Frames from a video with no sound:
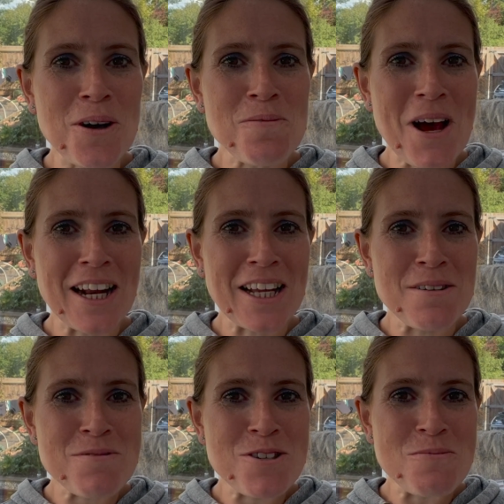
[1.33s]
and
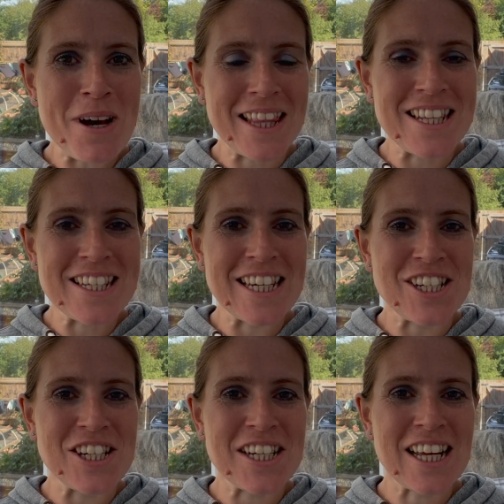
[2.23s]
welcome to Bethan's
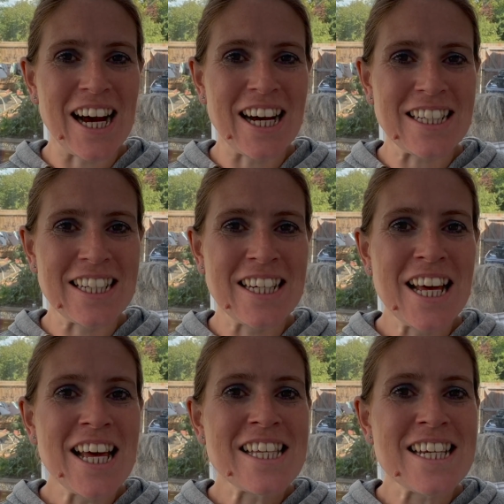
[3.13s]
Kitchen and Garden.
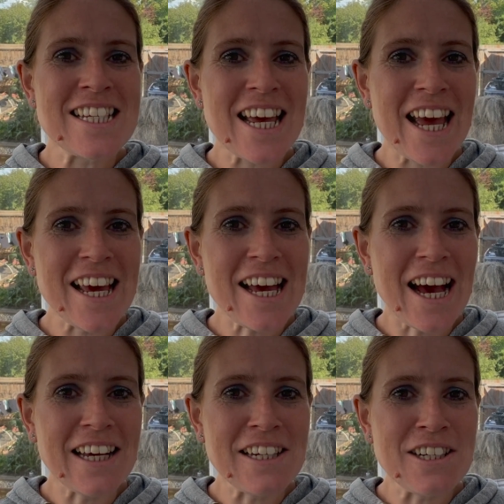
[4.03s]
Today
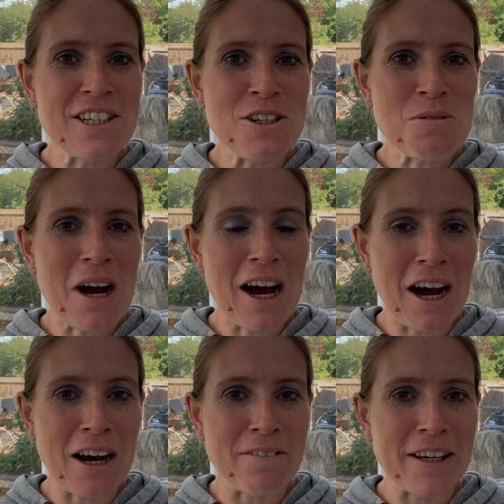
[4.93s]
I need to do a
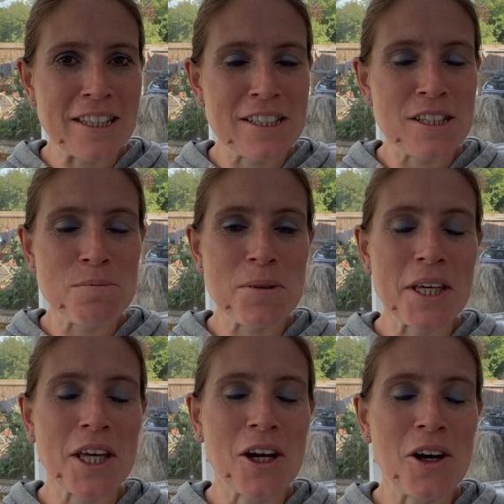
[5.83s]
harvest
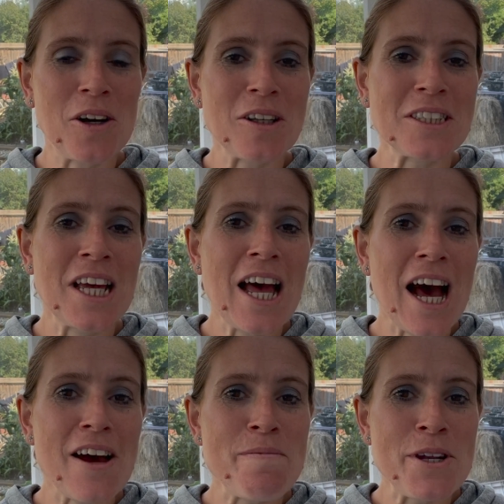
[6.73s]
because
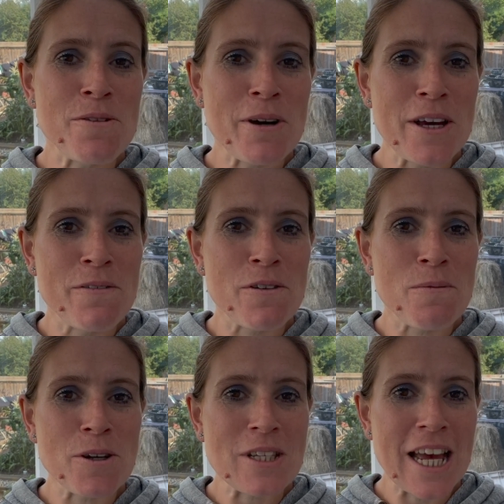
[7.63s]
I've been away for
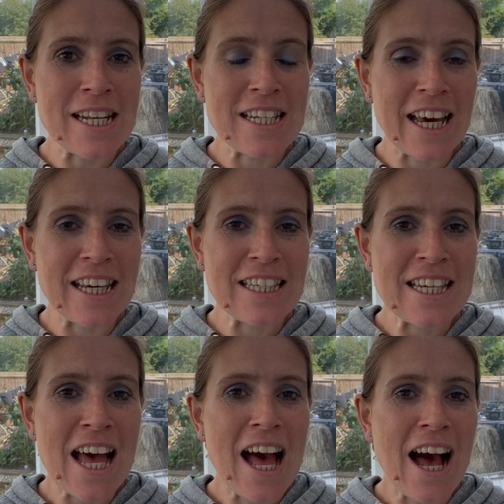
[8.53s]
about 10 days
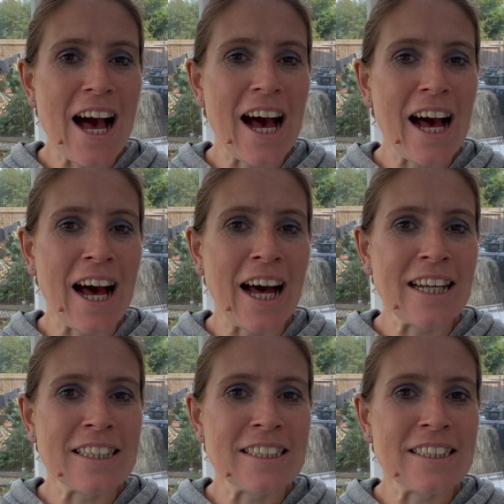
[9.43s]

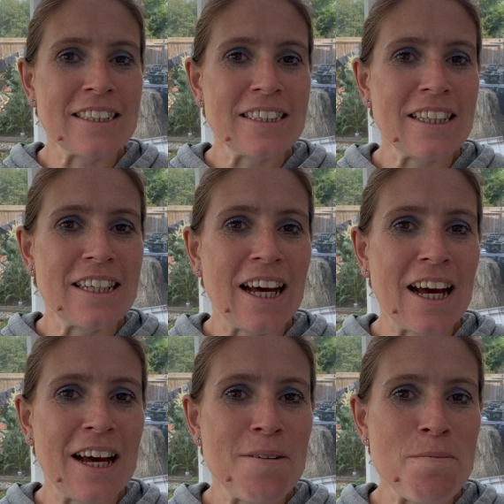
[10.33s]
and
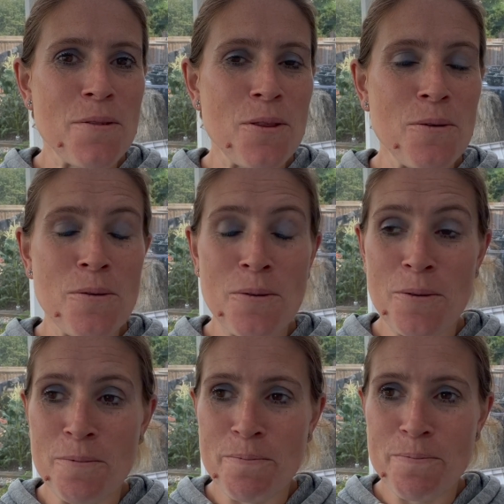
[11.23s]
um, the,